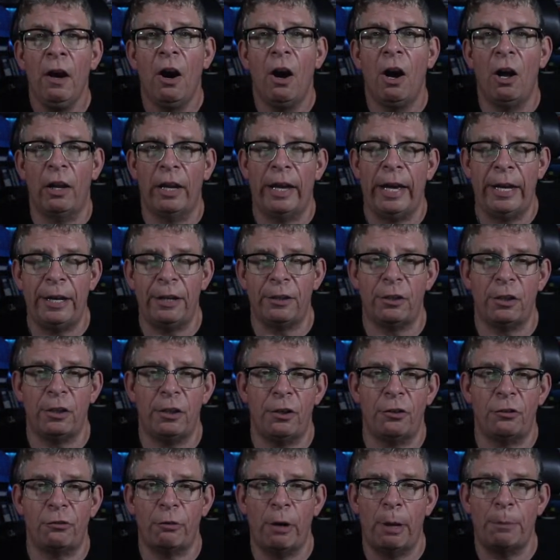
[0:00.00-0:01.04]
I'll edit the
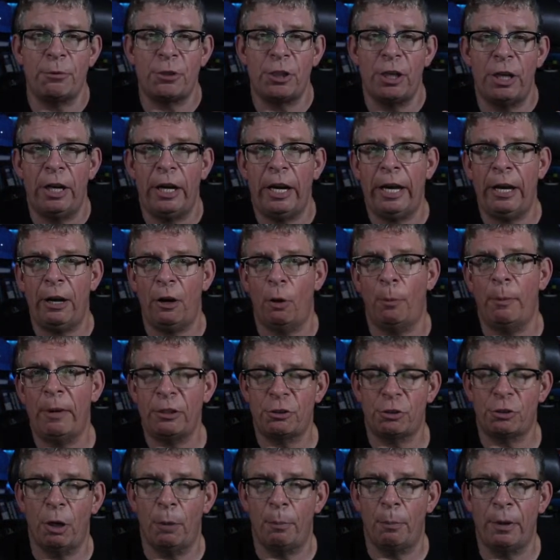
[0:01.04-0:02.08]
description and I'll make
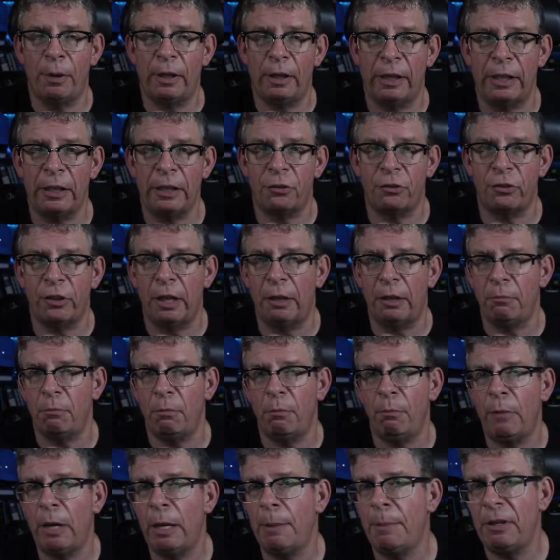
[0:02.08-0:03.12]
sure I'll put links in,
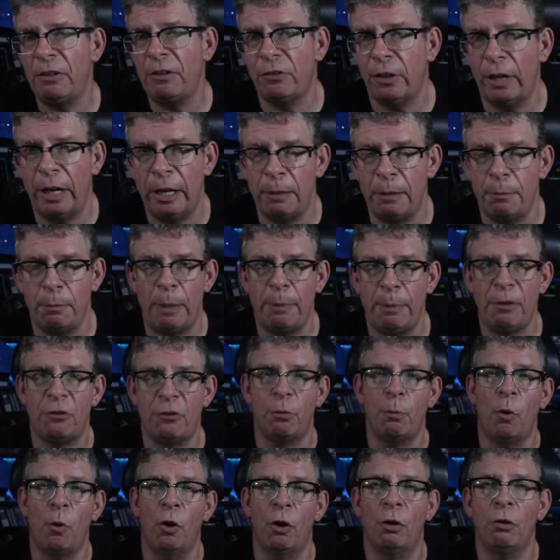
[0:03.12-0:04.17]
maybe tonight, maybe
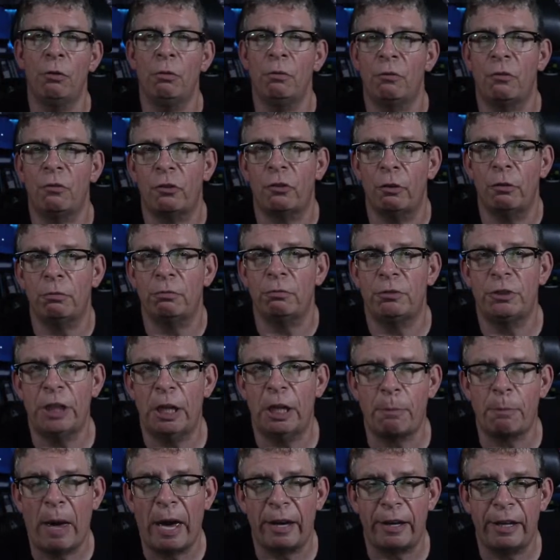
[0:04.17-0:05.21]
tomorrow. So
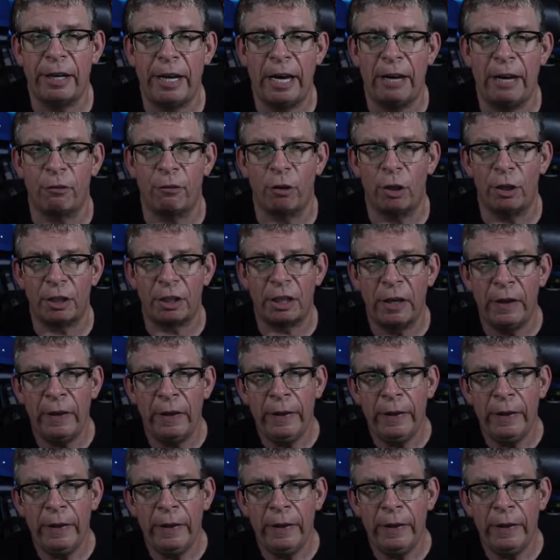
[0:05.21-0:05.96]
check back and have a look.